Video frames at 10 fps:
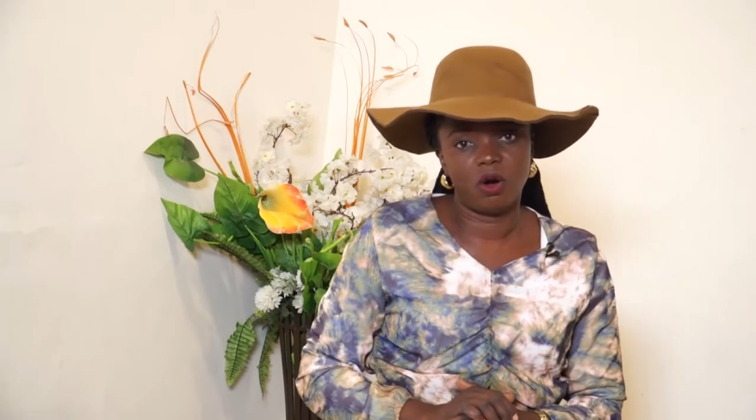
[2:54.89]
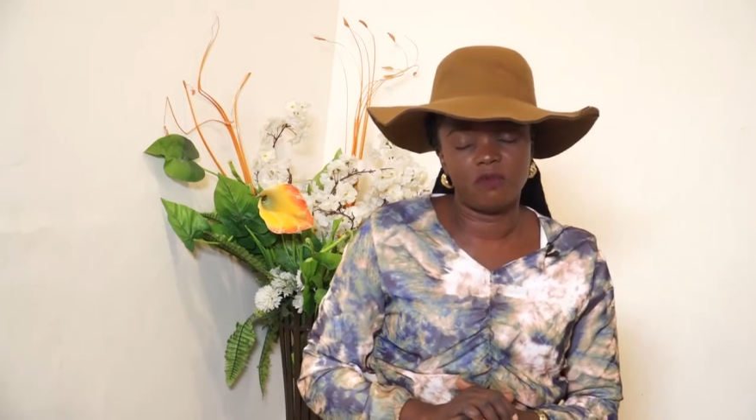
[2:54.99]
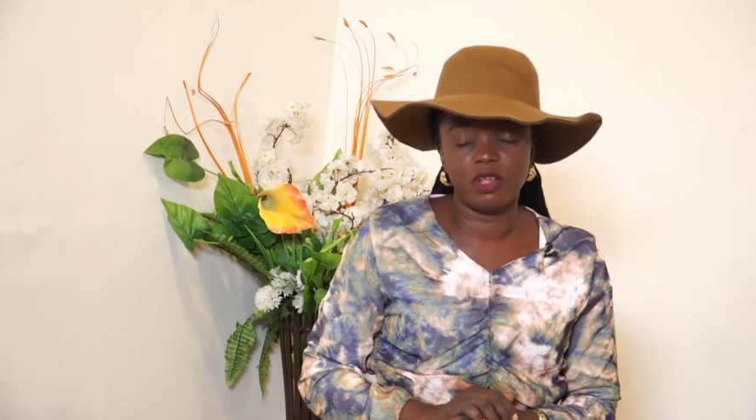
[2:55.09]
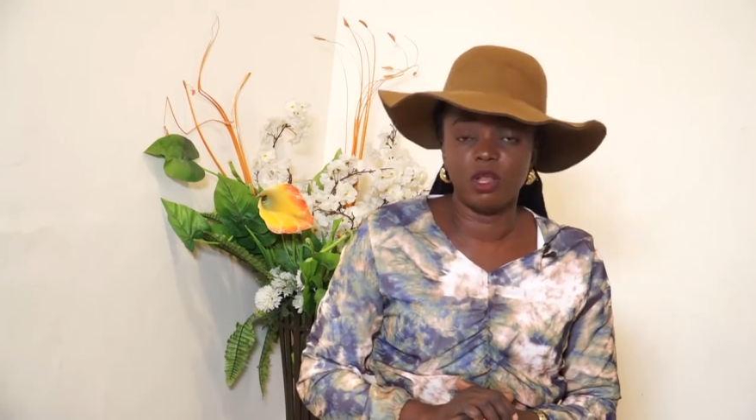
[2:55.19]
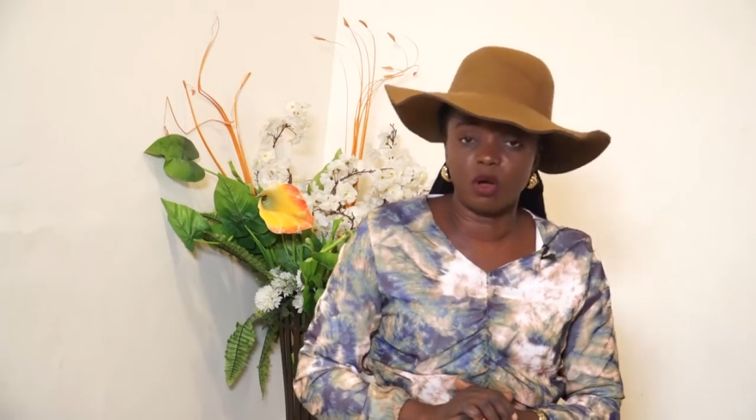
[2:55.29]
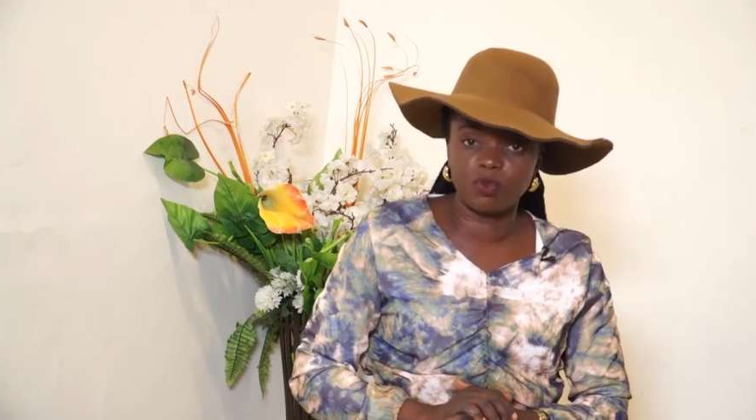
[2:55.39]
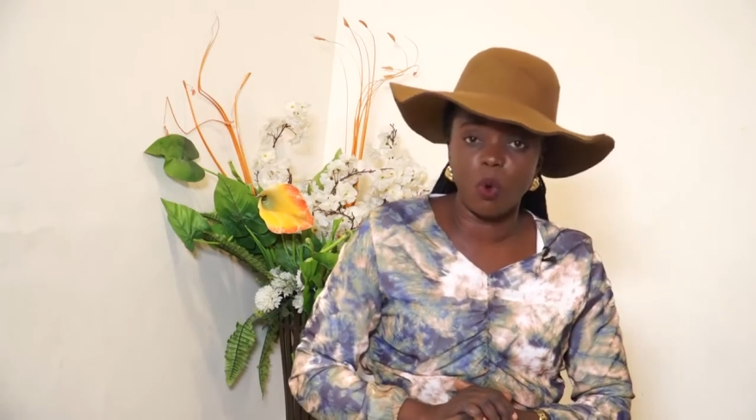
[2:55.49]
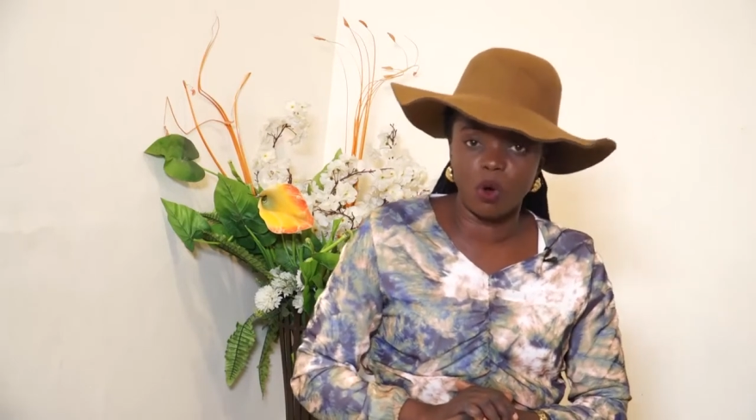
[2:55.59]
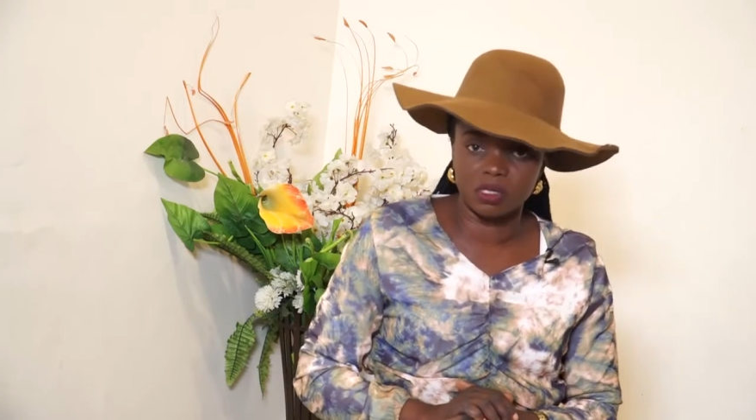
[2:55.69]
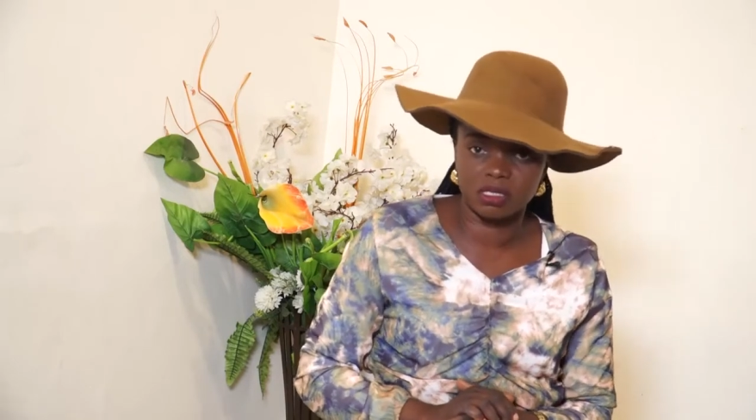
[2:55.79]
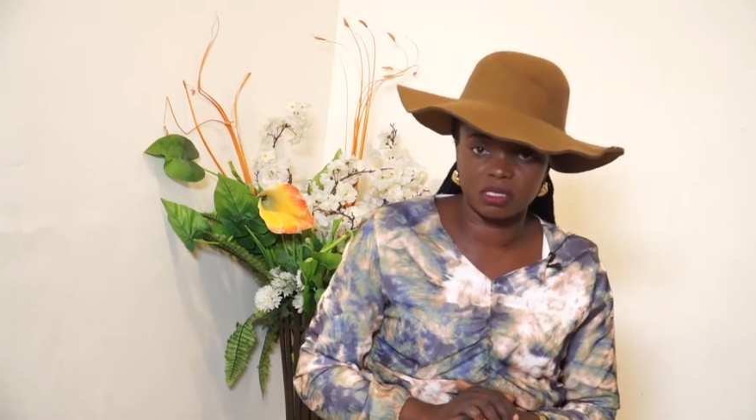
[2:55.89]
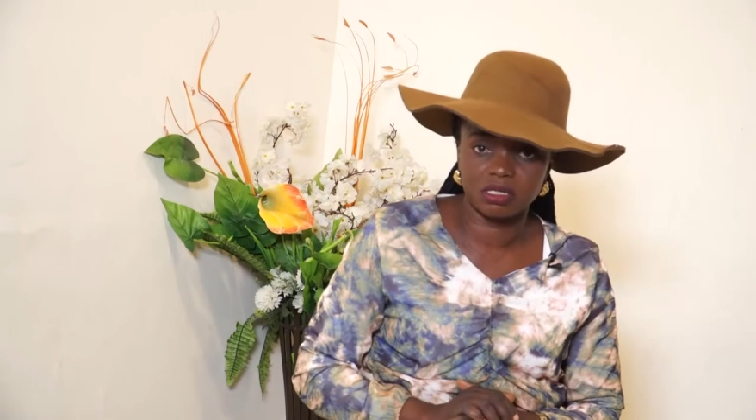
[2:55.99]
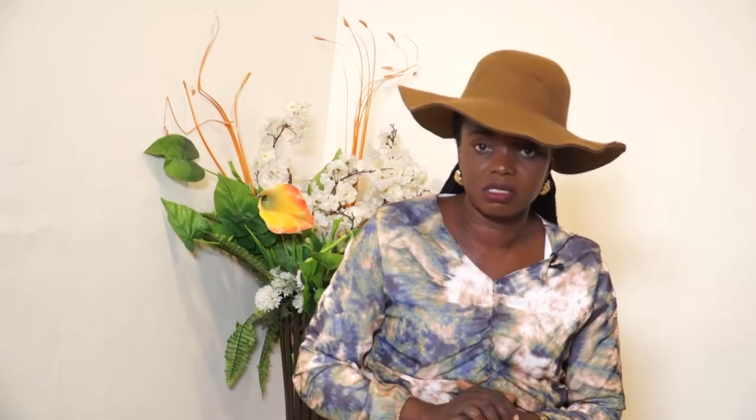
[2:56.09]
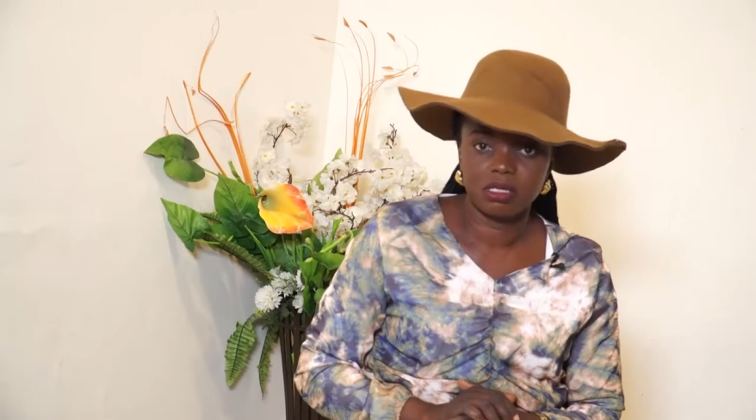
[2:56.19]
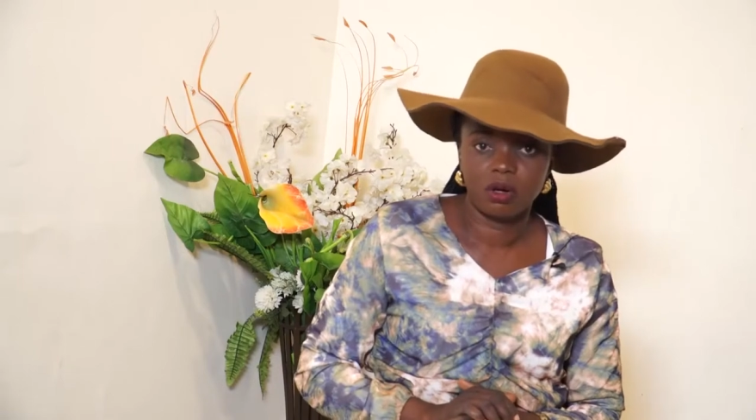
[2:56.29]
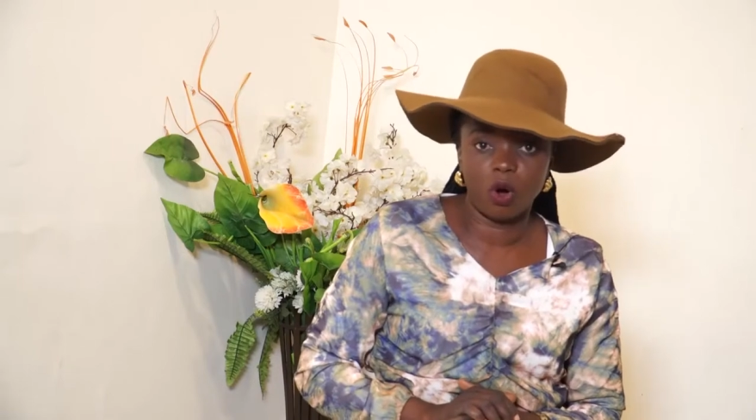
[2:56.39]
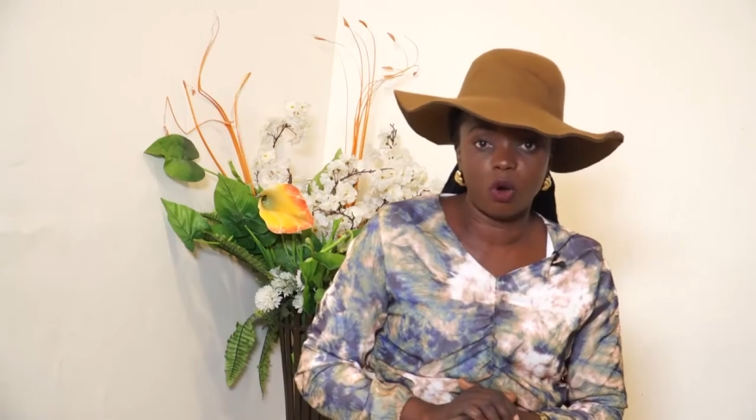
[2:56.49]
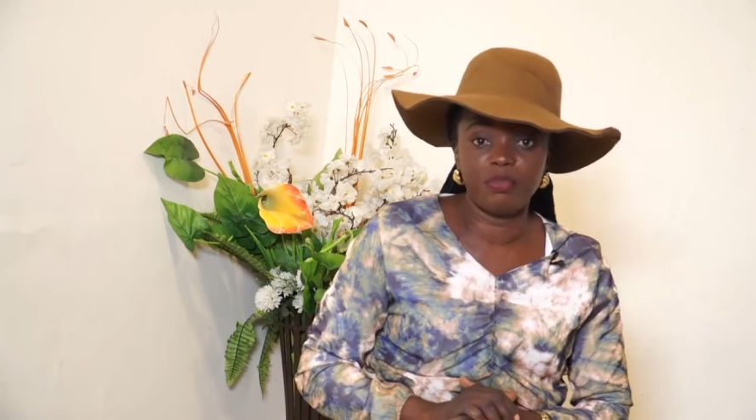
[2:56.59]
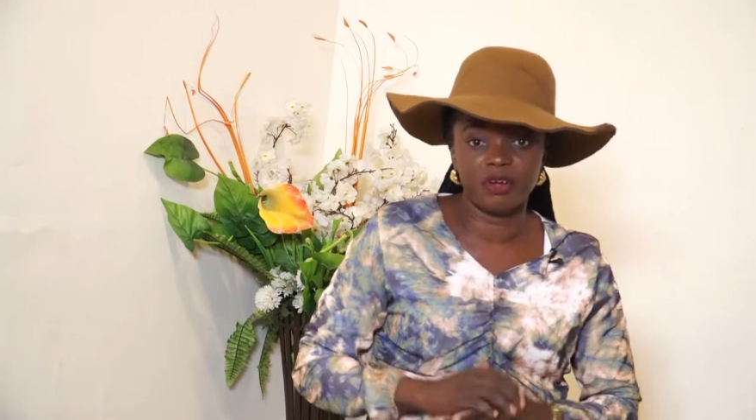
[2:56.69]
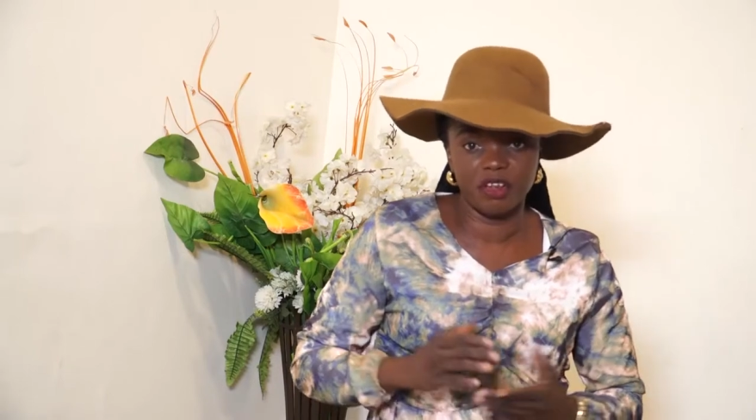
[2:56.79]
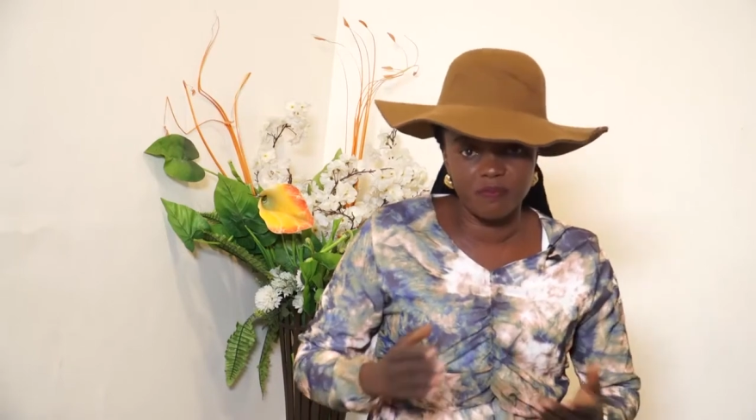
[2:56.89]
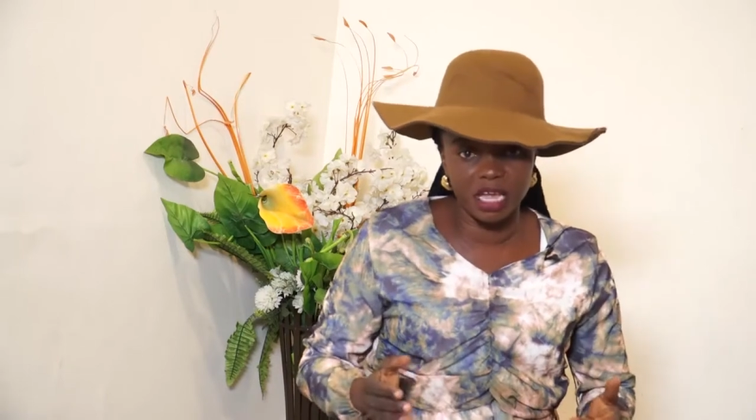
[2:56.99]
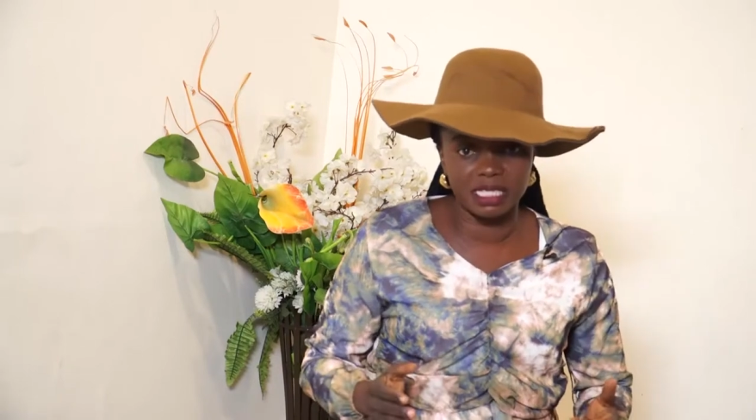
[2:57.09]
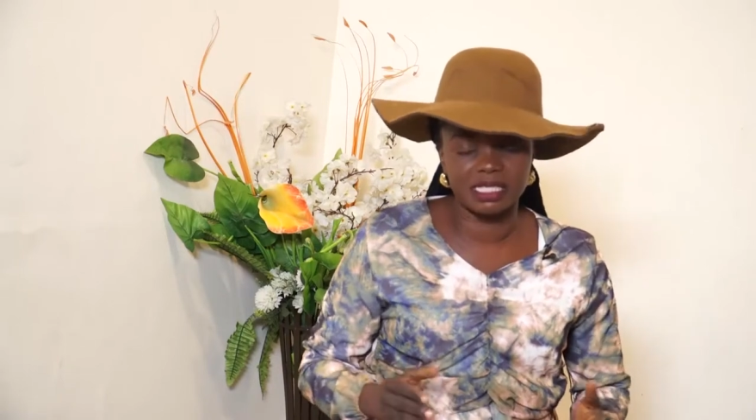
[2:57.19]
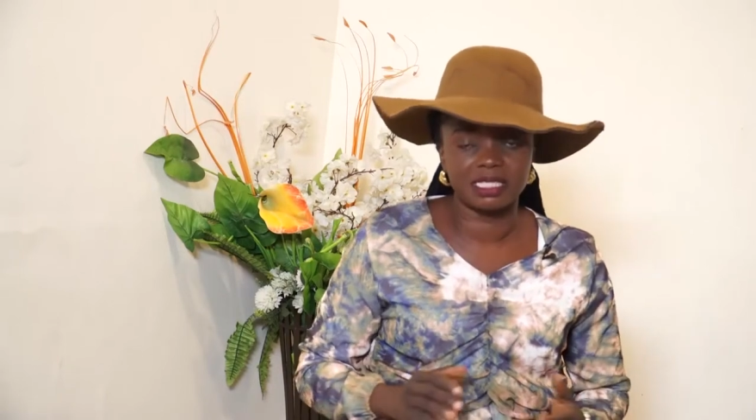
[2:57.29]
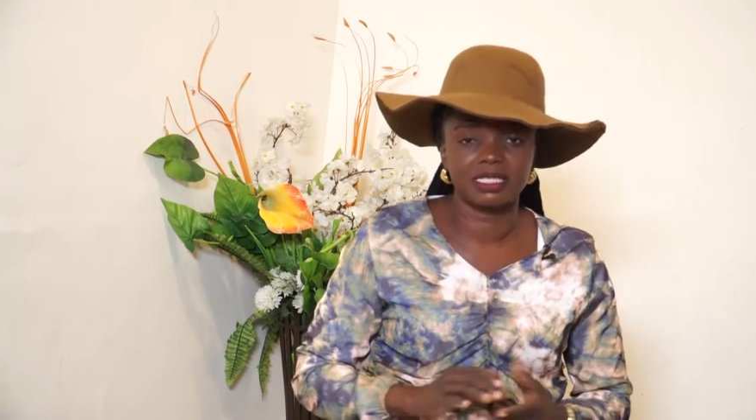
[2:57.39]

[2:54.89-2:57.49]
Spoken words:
of a loved ones or bereavement.